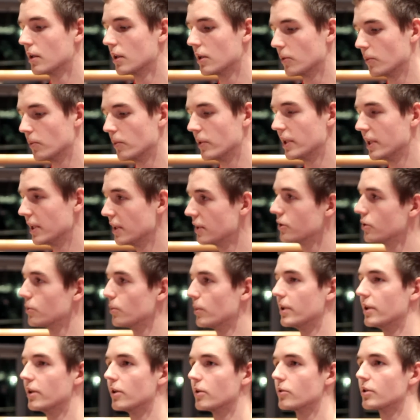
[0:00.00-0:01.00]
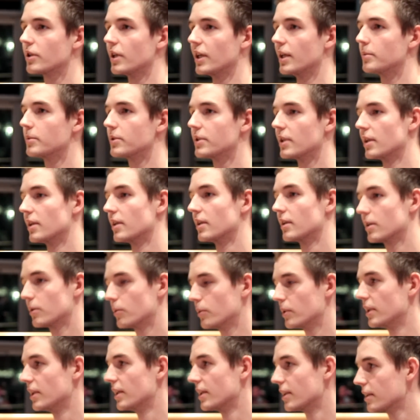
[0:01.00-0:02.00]
we need to win those games, and
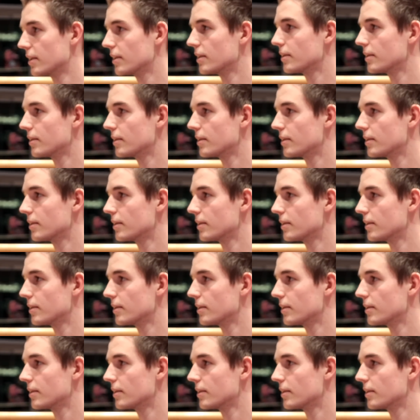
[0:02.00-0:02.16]
we did.